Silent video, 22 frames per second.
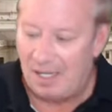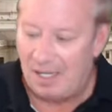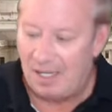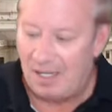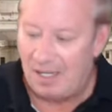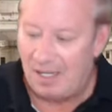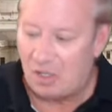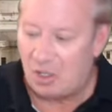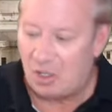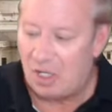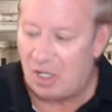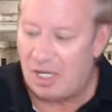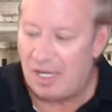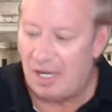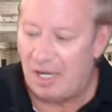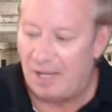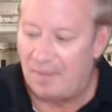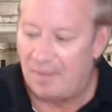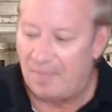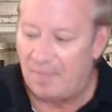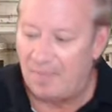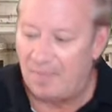
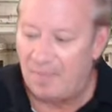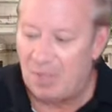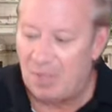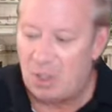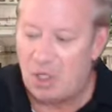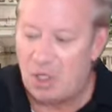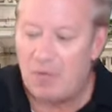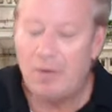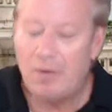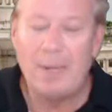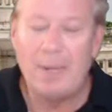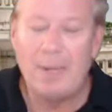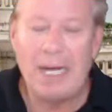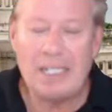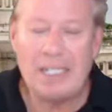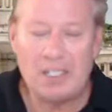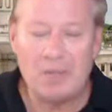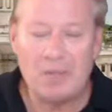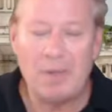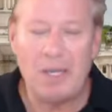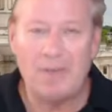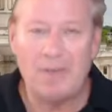She
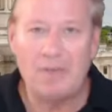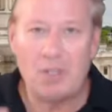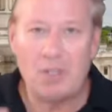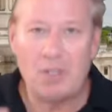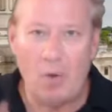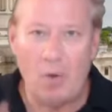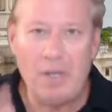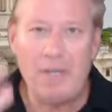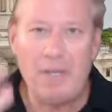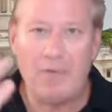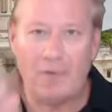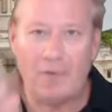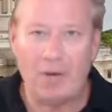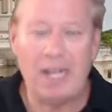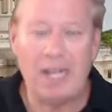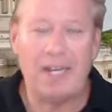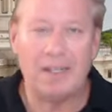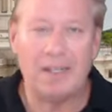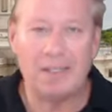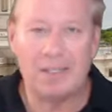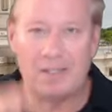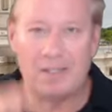reminds me of Tony
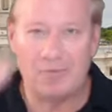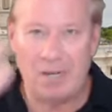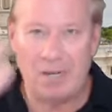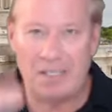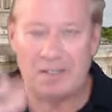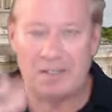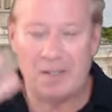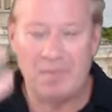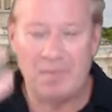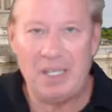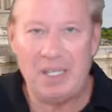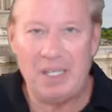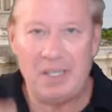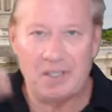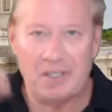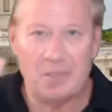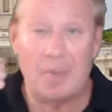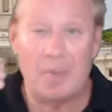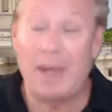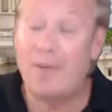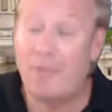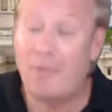Freitas, rest in peace,
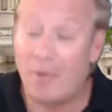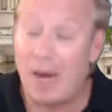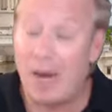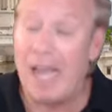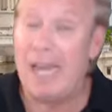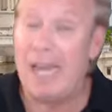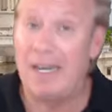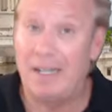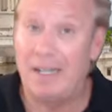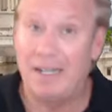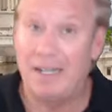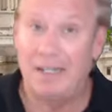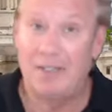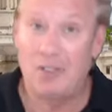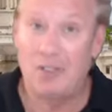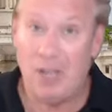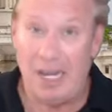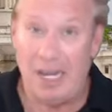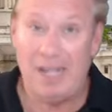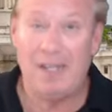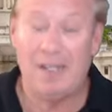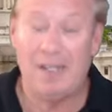my friend,
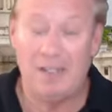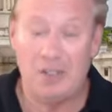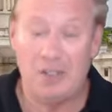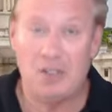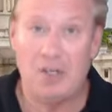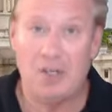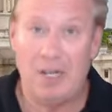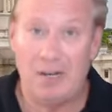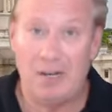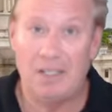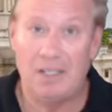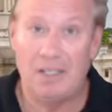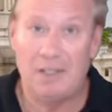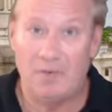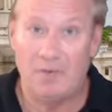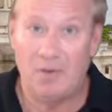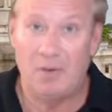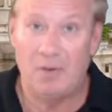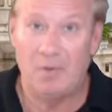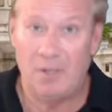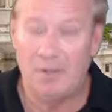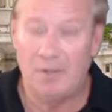JKL Engineering,
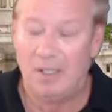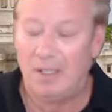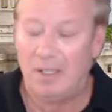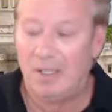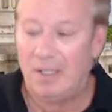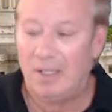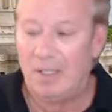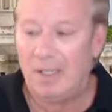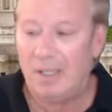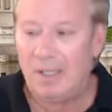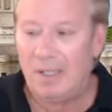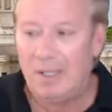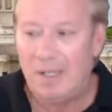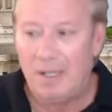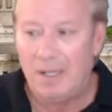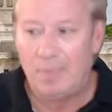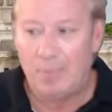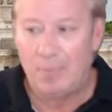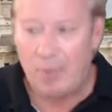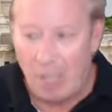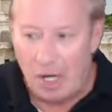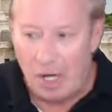former
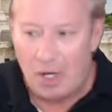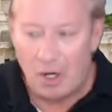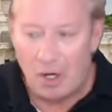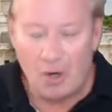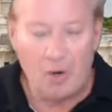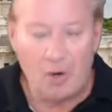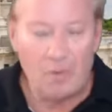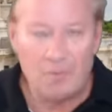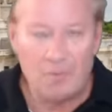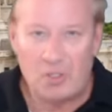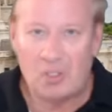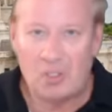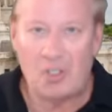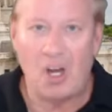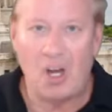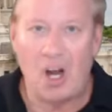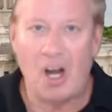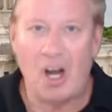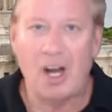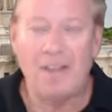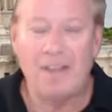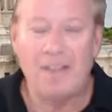Plunderome
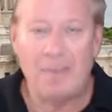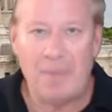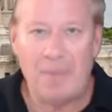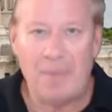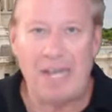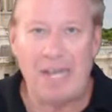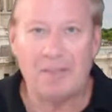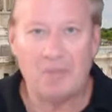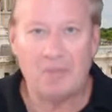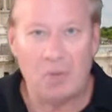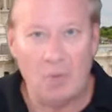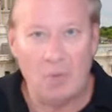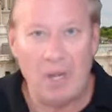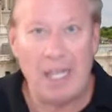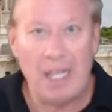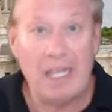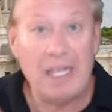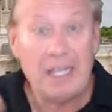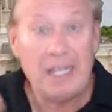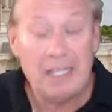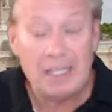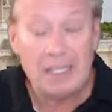star that passed
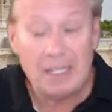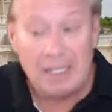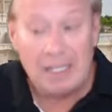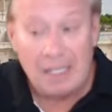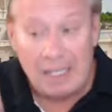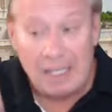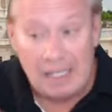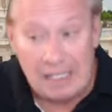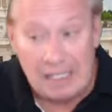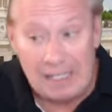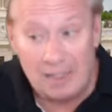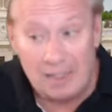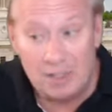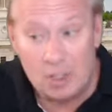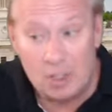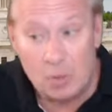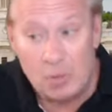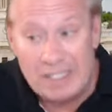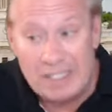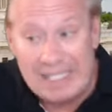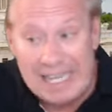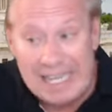away. English
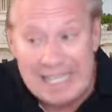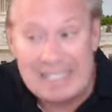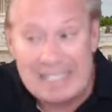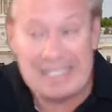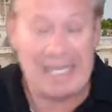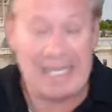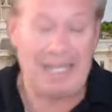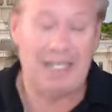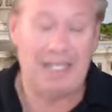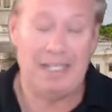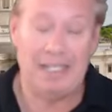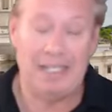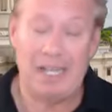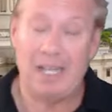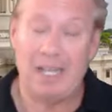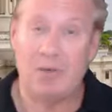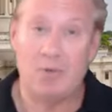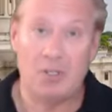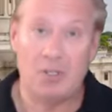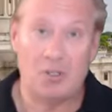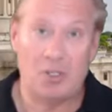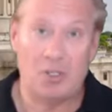was his second
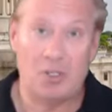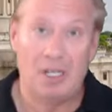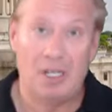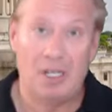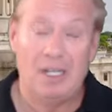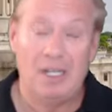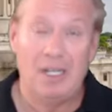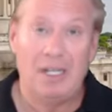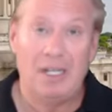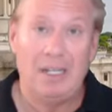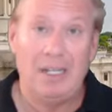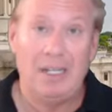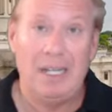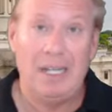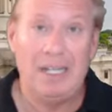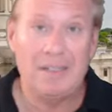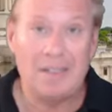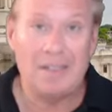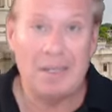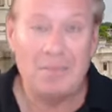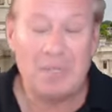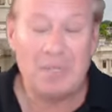language. And
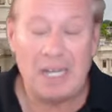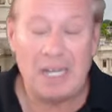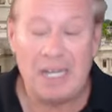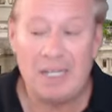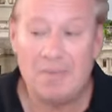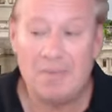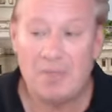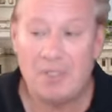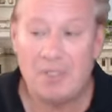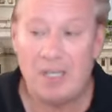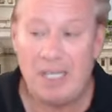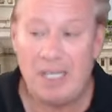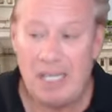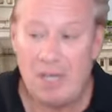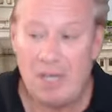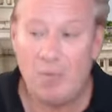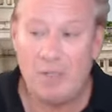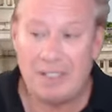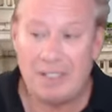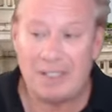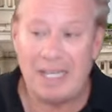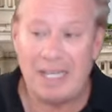sometimes he
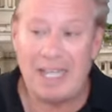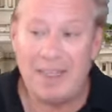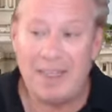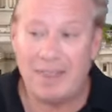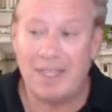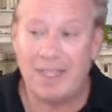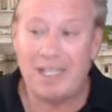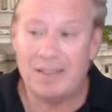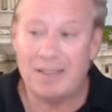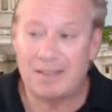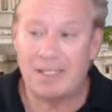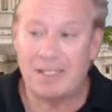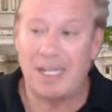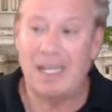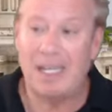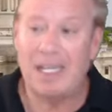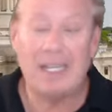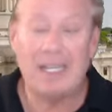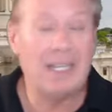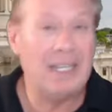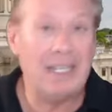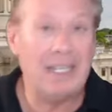would say things like,
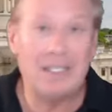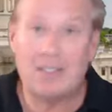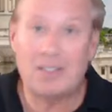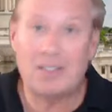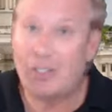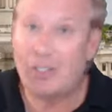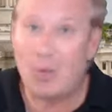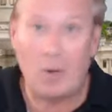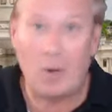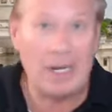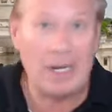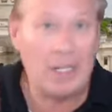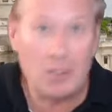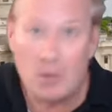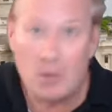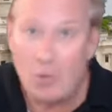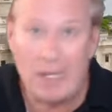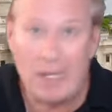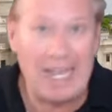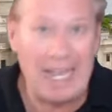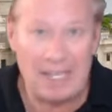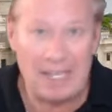it's a 22
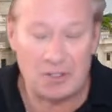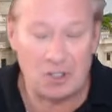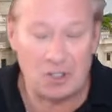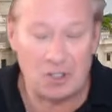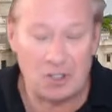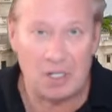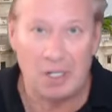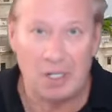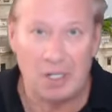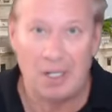catch,